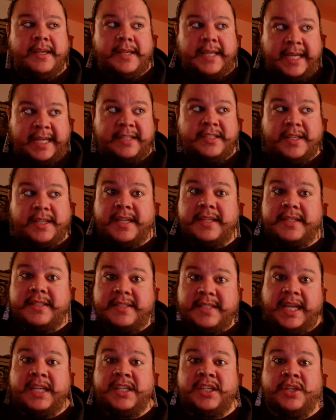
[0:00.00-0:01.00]
and to
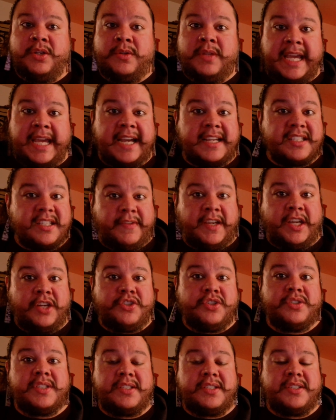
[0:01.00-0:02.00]
continue the
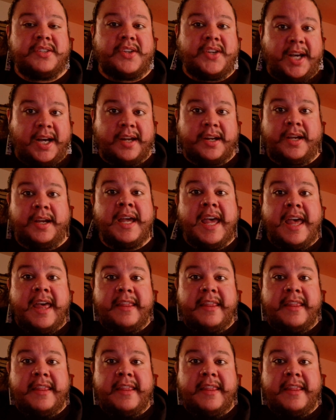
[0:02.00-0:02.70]
excavations at Saqqara